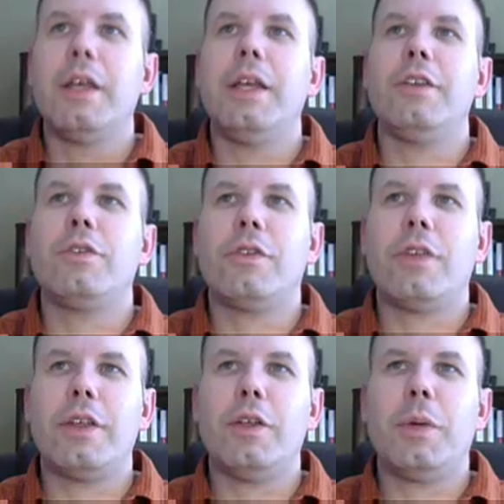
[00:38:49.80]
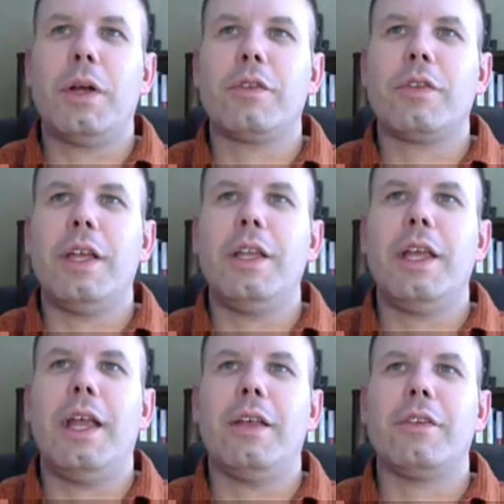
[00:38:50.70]
intracellular parasite. It
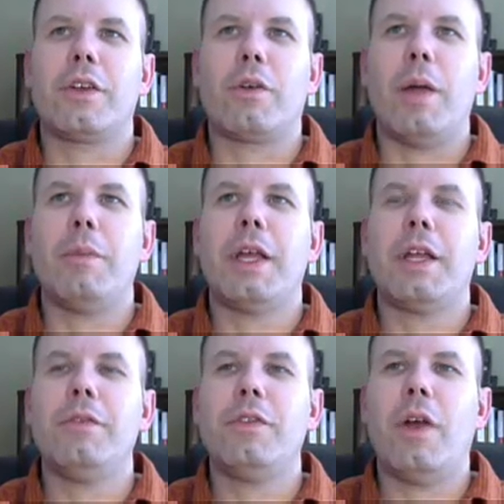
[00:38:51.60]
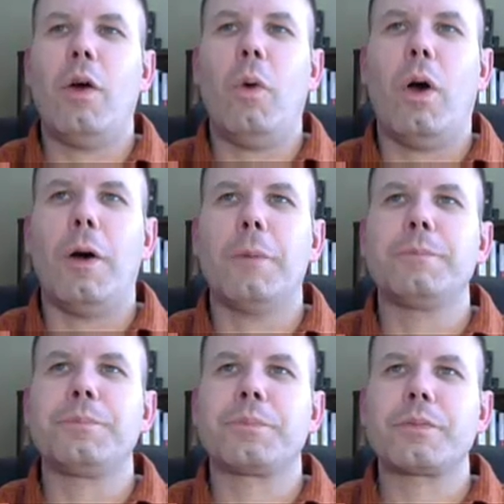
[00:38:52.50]
has a gram-negative cell wall.
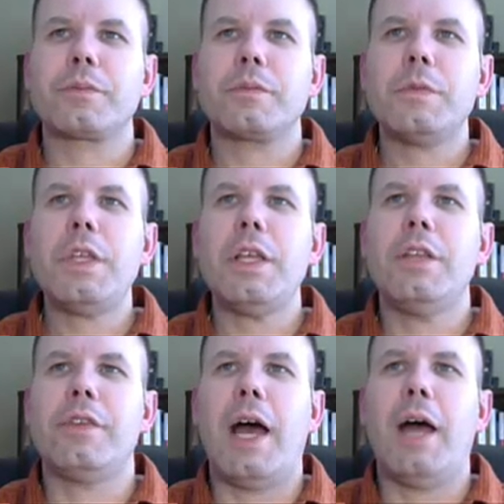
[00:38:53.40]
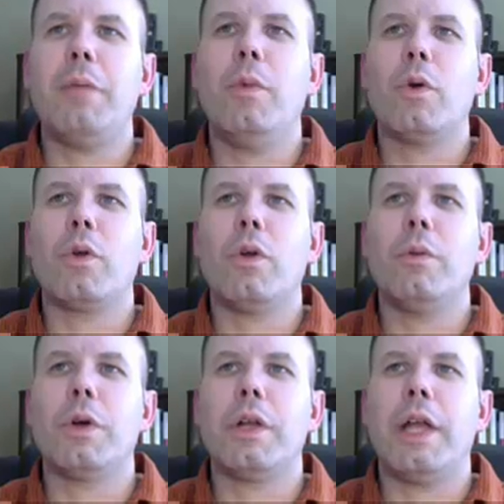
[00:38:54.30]
It's non-motile,
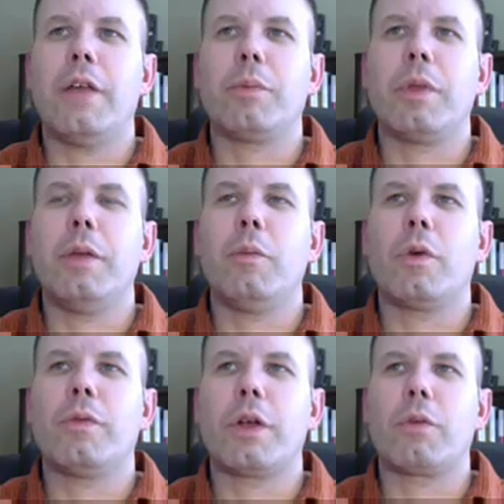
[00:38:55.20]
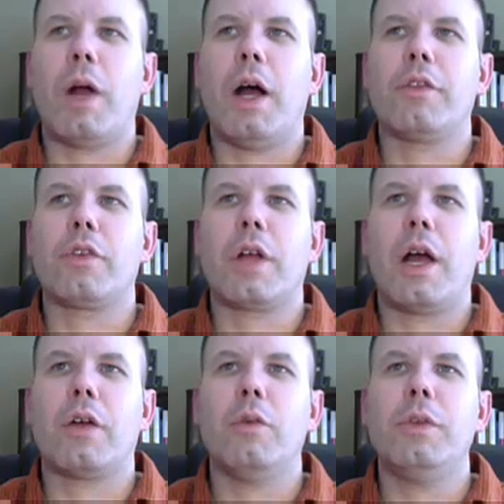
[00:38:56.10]
but it has pleomorphic rods or
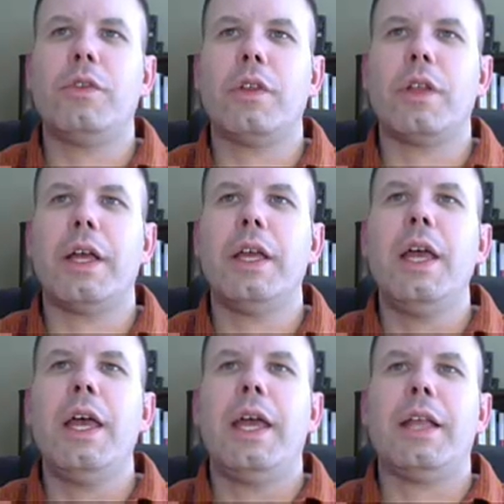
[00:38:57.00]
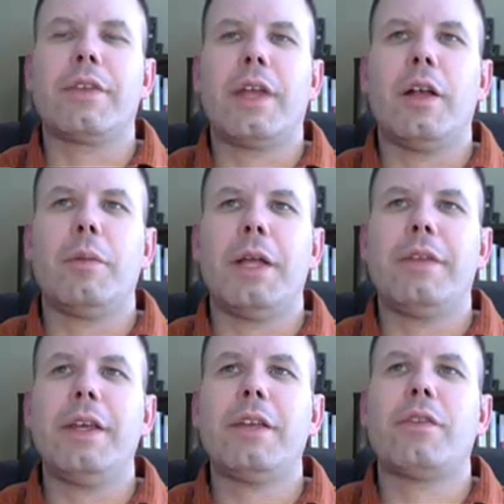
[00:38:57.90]
coccobacilli, and it's carried by
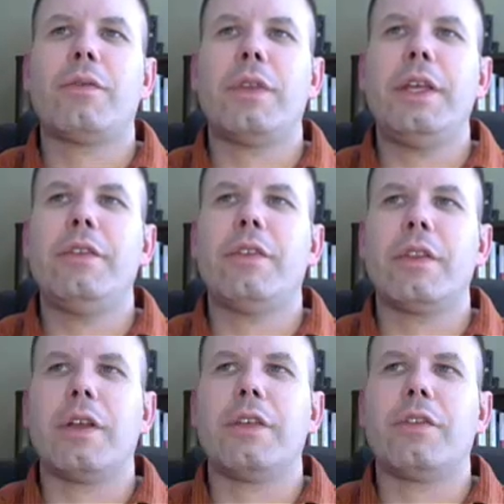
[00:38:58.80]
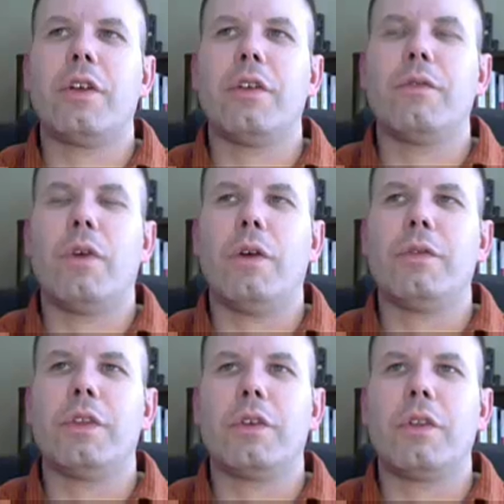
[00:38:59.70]
ticks, fleas, and lice are involved
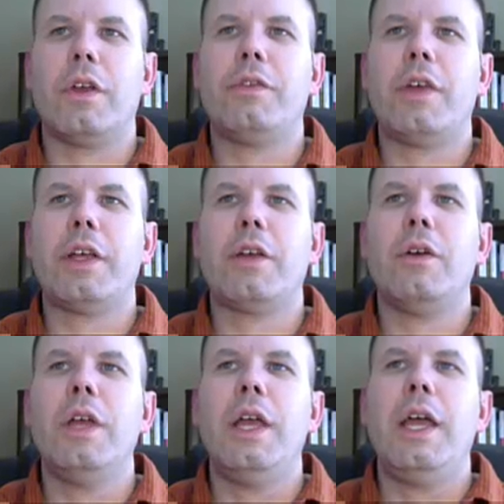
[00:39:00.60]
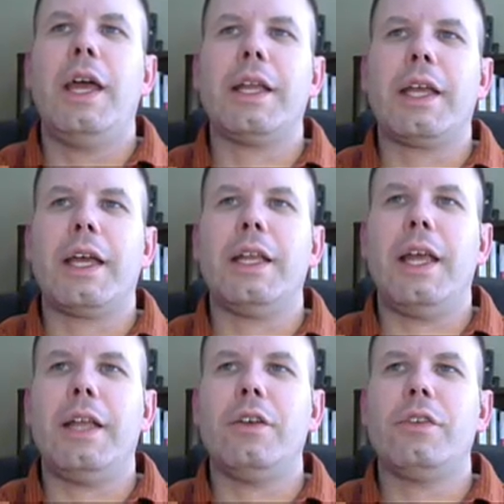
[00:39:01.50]
in their life cycle. And again, it
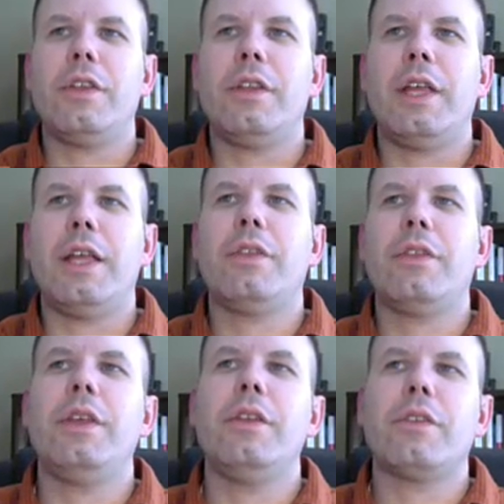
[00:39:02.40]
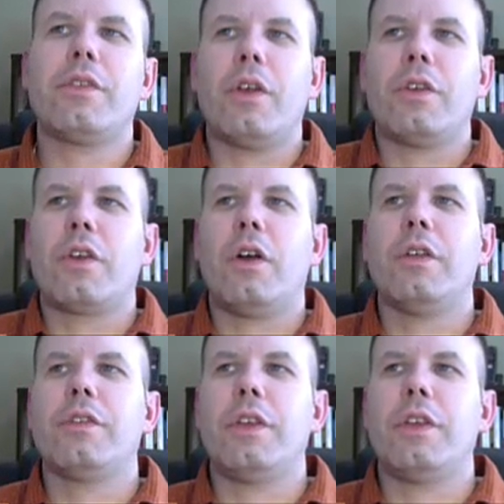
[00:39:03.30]
enters into endothelial cells, causing